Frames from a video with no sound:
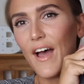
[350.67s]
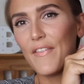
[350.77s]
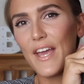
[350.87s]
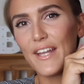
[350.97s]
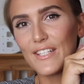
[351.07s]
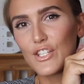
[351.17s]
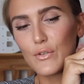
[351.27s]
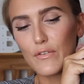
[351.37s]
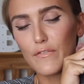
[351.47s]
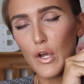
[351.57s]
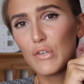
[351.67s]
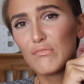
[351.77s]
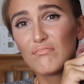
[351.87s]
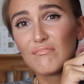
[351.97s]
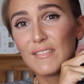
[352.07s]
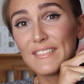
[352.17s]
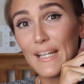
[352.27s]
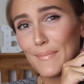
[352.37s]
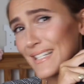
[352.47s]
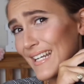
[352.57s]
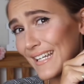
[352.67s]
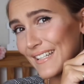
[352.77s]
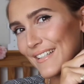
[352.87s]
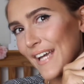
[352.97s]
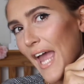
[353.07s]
and then just sort of phone, lipstick,